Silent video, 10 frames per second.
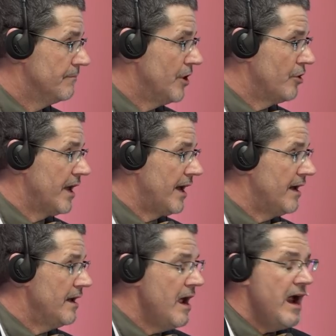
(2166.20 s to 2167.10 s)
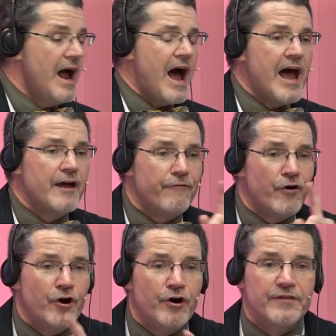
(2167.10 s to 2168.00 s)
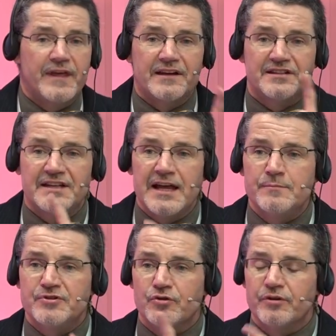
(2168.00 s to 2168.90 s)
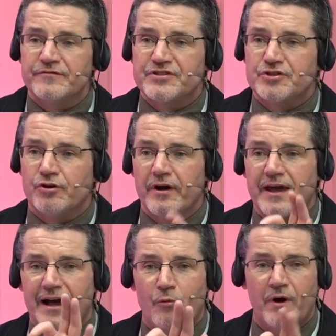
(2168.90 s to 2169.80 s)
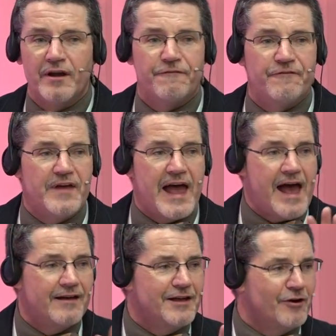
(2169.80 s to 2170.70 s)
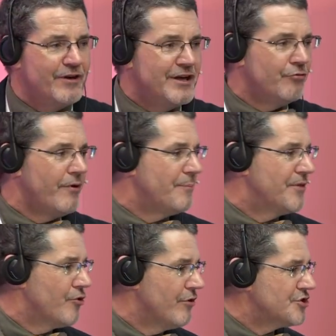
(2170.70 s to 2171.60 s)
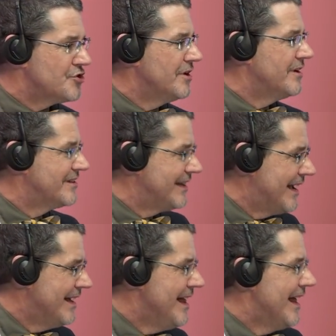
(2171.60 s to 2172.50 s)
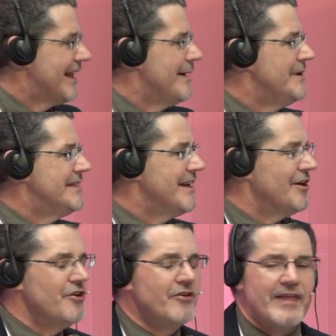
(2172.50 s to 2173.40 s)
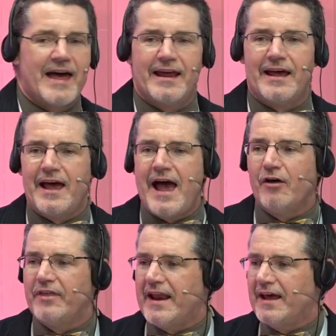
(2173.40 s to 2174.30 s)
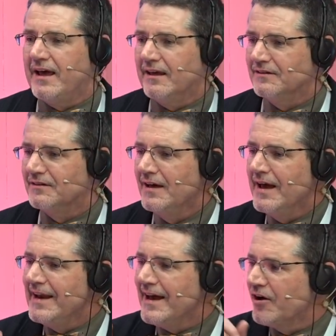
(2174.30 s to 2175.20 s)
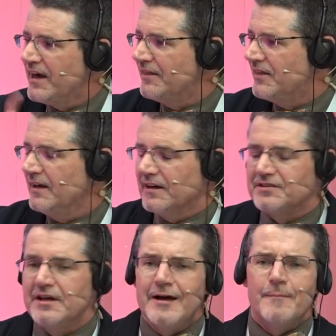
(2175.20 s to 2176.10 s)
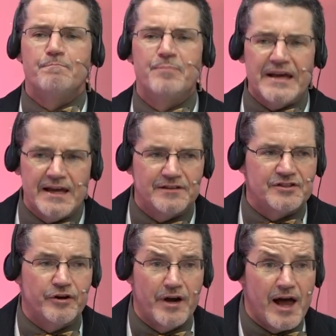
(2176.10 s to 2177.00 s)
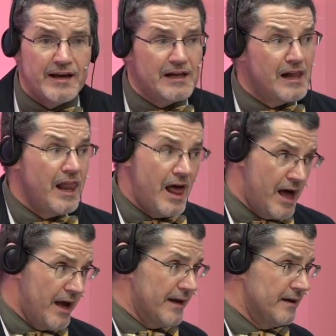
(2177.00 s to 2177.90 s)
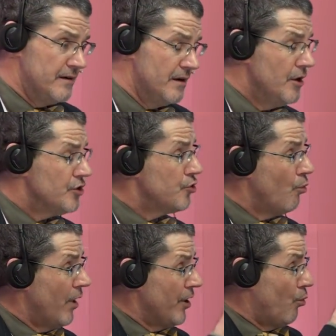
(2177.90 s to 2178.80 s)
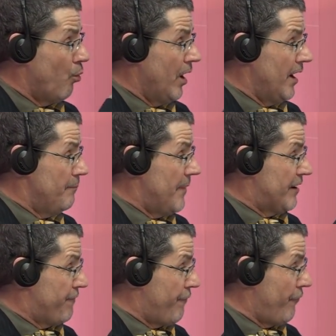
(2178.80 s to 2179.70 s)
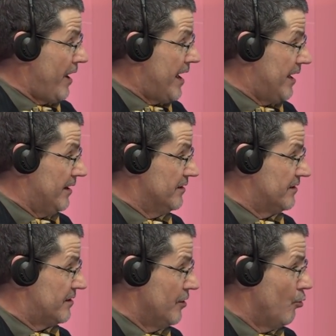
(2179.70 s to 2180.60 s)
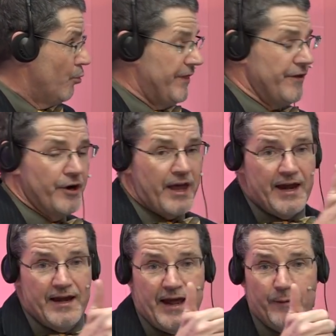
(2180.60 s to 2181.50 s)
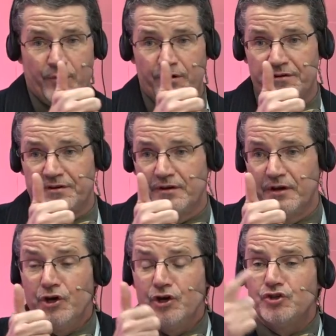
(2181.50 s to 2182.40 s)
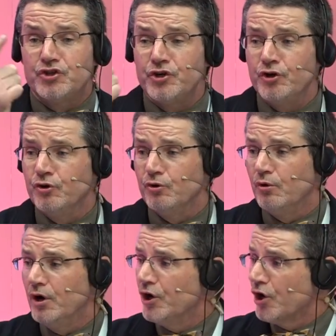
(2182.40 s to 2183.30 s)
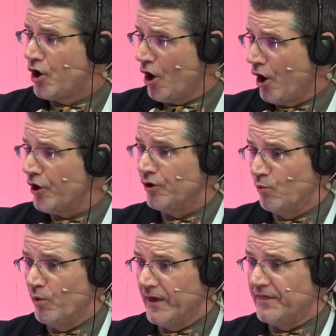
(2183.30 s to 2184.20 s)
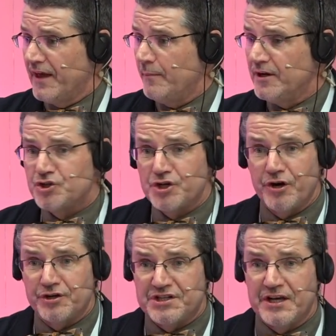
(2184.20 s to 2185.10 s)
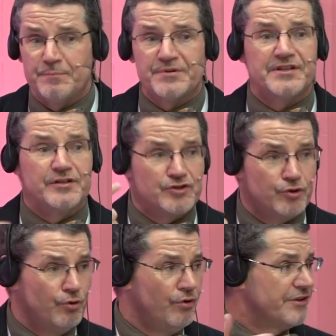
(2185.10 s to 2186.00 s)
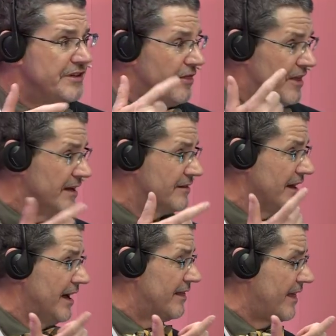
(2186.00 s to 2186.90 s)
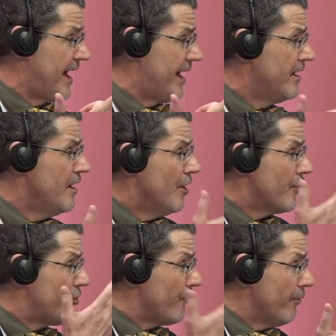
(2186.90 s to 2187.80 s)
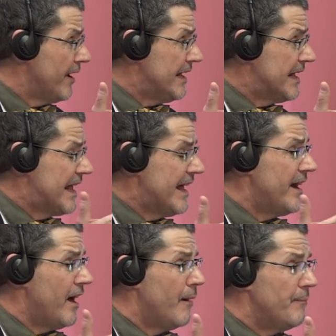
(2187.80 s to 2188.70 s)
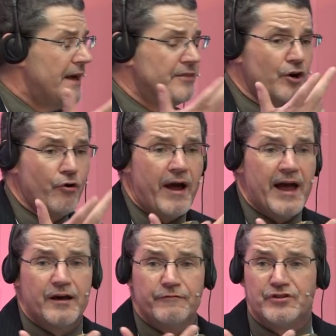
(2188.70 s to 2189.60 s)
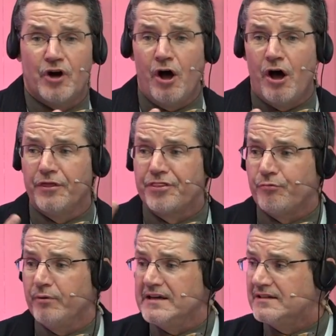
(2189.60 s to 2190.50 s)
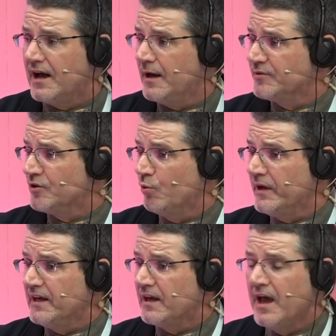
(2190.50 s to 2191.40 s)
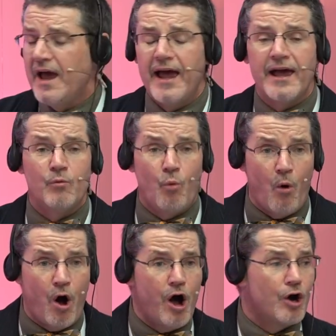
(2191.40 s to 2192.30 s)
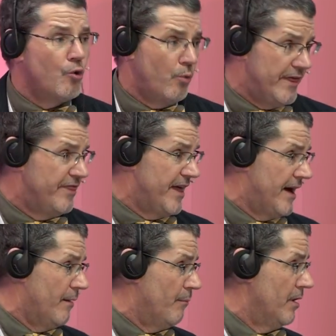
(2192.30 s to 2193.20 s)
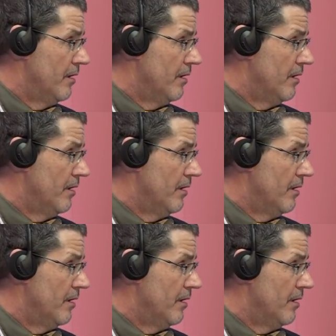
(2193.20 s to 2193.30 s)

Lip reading: Okay? I have heard that same sort of story, and I want to interrupt the Christian and say, let me tell you how that ends. Now, get this. Bigots are not inclined to one-on-one make friends with their gay neighbors, two, garden with them and share tips and tools and things like that, three, get up at the crack of dawn 3 times a week and walk with them.